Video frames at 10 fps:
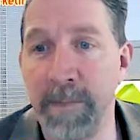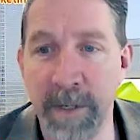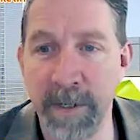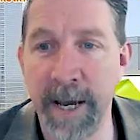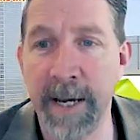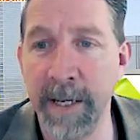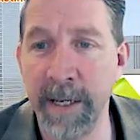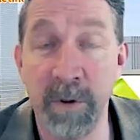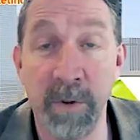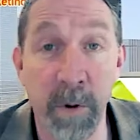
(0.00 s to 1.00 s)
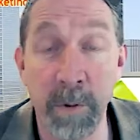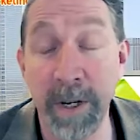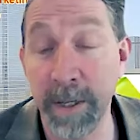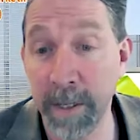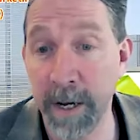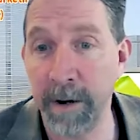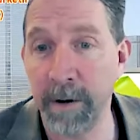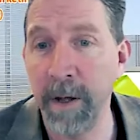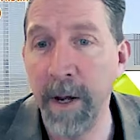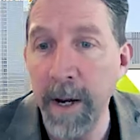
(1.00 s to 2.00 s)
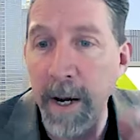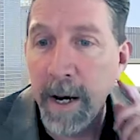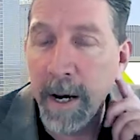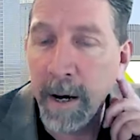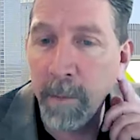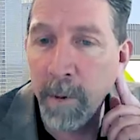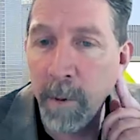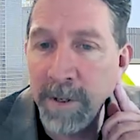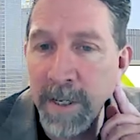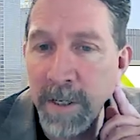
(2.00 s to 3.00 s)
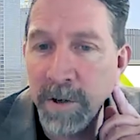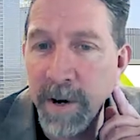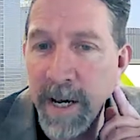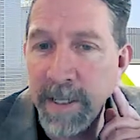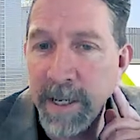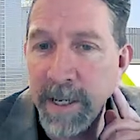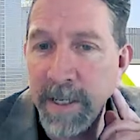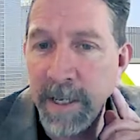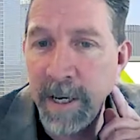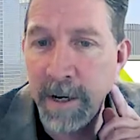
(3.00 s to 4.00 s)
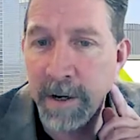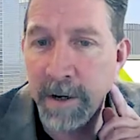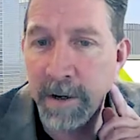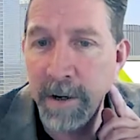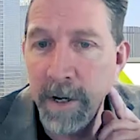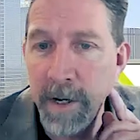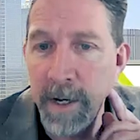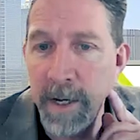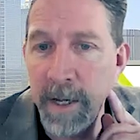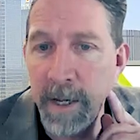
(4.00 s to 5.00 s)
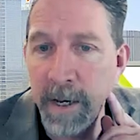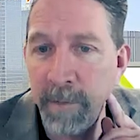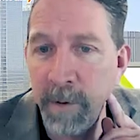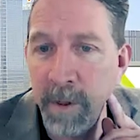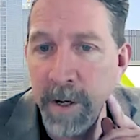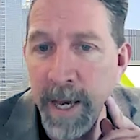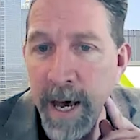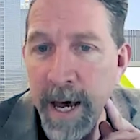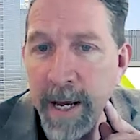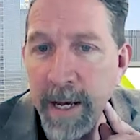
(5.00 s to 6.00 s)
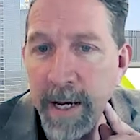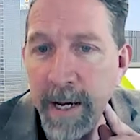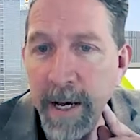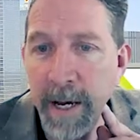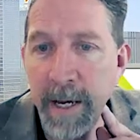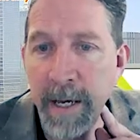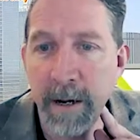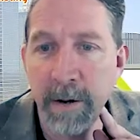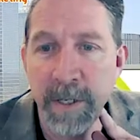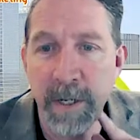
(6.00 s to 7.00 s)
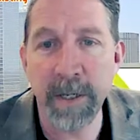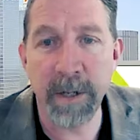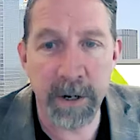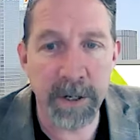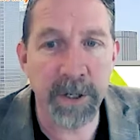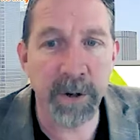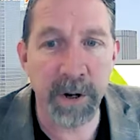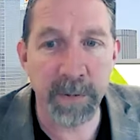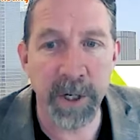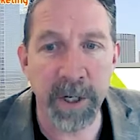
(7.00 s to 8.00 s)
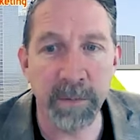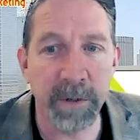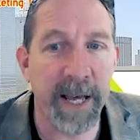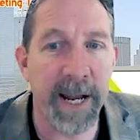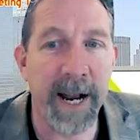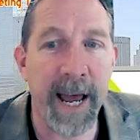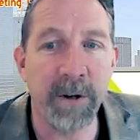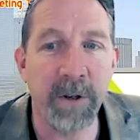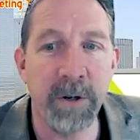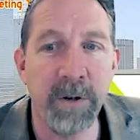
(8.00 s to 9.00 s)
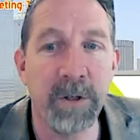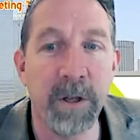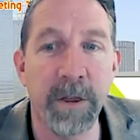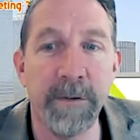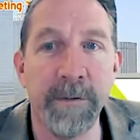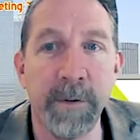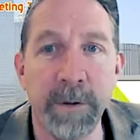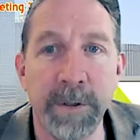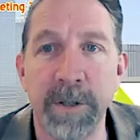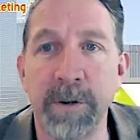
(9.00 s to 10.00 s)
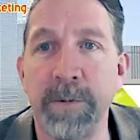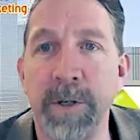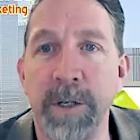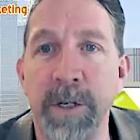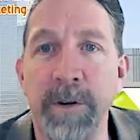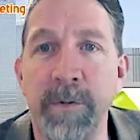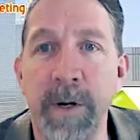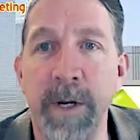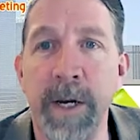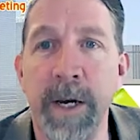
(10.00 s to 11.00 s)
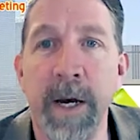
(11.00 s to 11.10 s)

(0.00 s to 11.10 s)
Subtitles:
exactly as we wrote in the title. But what's interesting is here, like if you look at it, it's our description, but they didn't actually use the full description. If we